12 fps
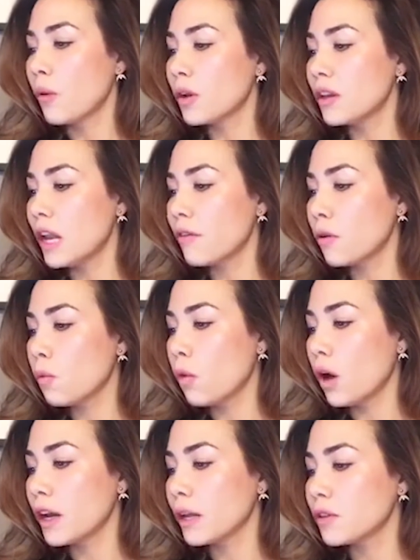I would
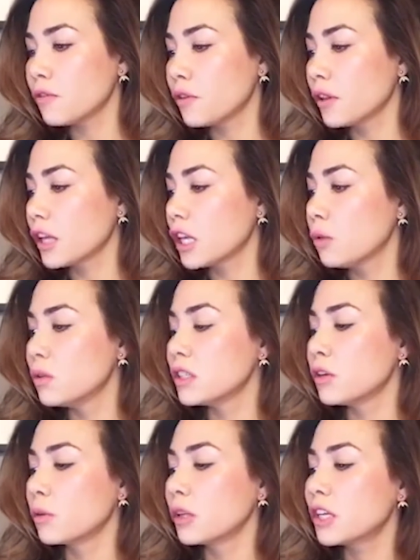never want him to feel like he
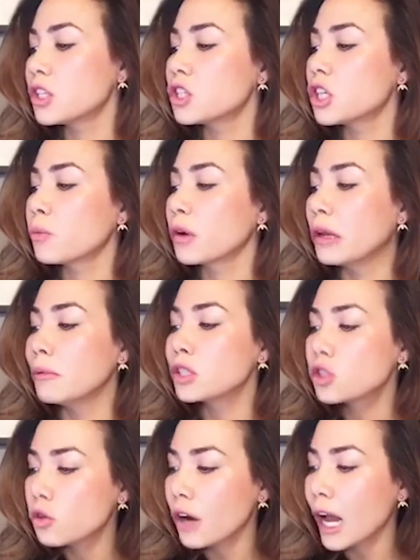was in a relationship where
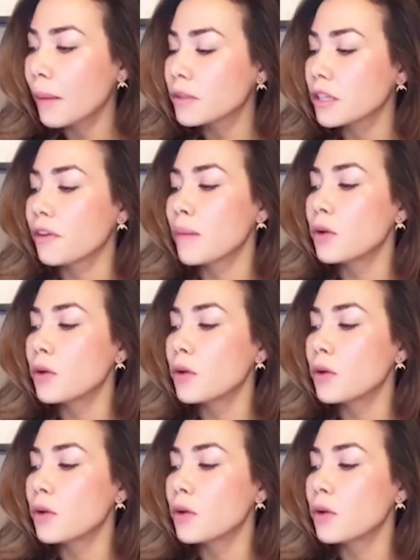he was trapped.